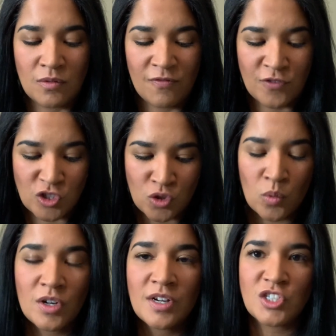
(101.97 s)
for
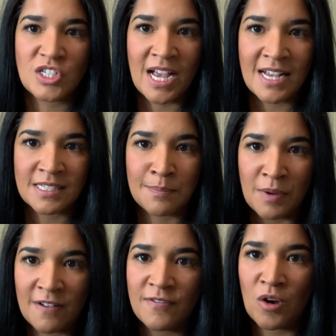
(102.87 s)
sure she has a
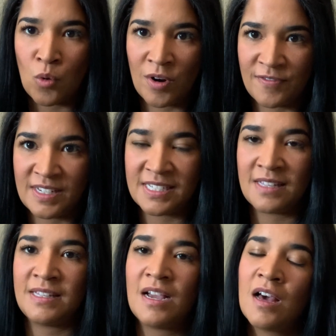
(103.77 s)
buff
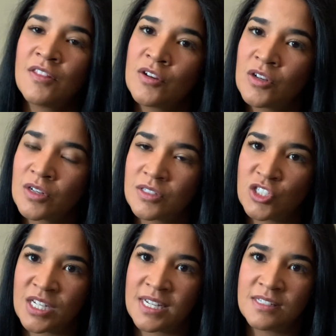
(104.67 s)
Orpington. The other
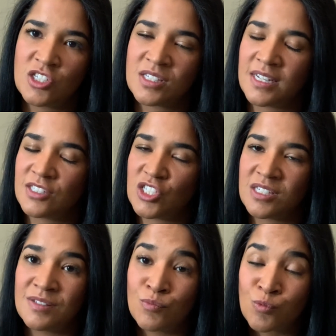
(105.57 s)
chickens, she's like, she's
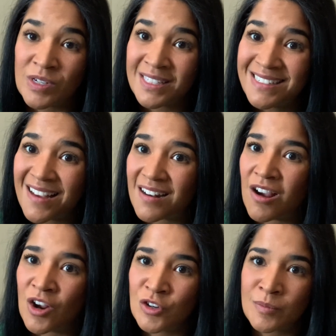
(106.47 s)
really not
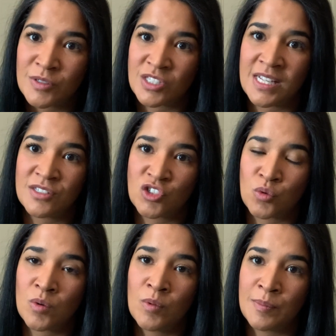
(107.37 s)
100%
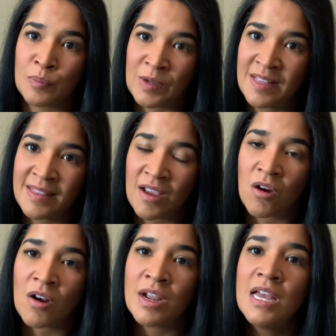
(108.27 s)
sure what breed they
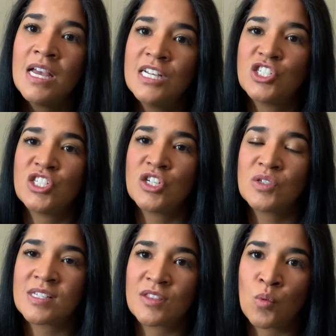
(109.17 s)
are. She
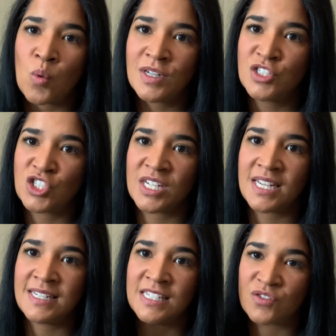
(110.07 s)
knows that the one
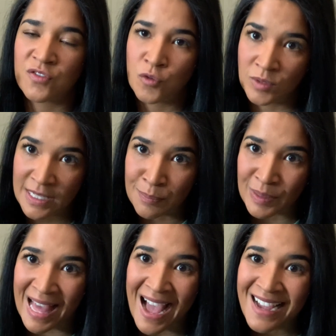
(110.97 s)
chicken is fully
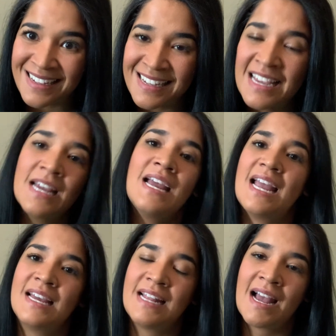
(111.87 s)
black
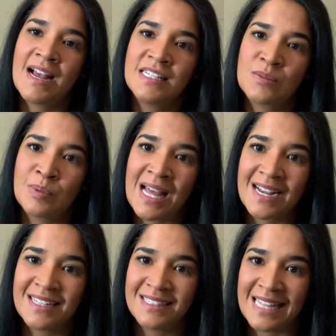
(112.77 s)
and has
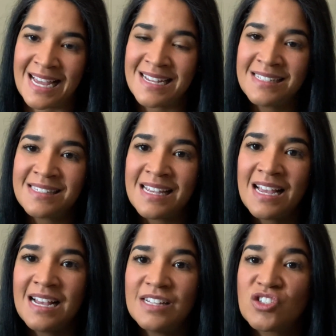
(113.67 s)
black legs.
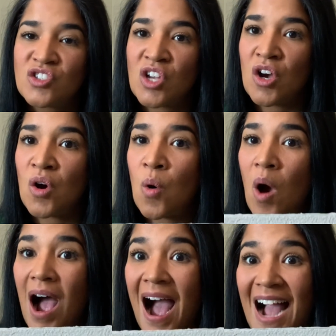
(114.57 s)
So
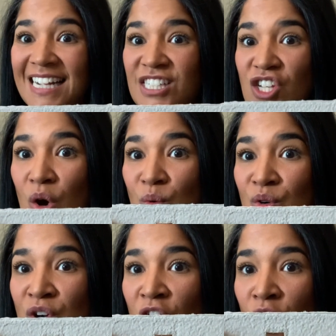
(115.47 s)
I don't
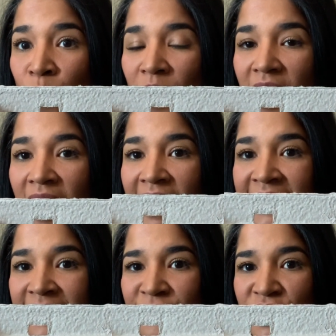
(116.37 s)
know what
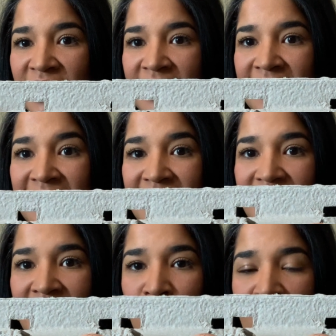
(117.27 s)
kind of chickens
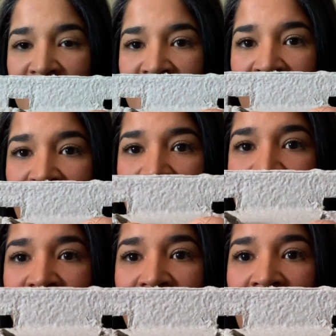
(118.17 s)
that we're gonna get.
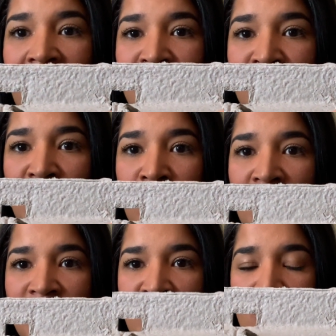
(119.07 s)
And I don't know
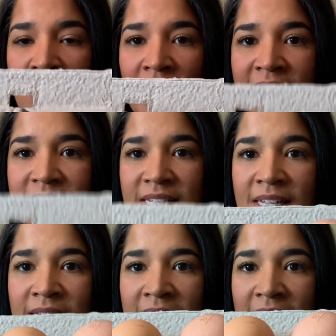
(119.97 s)
if you guys
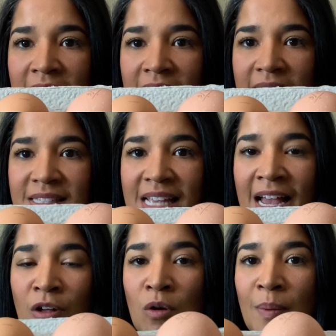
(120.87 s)
can
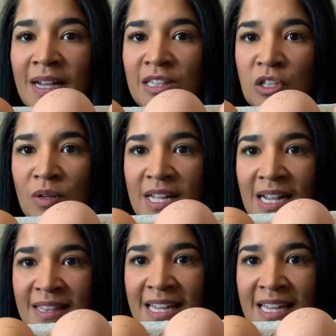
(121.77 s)
tell by looking at the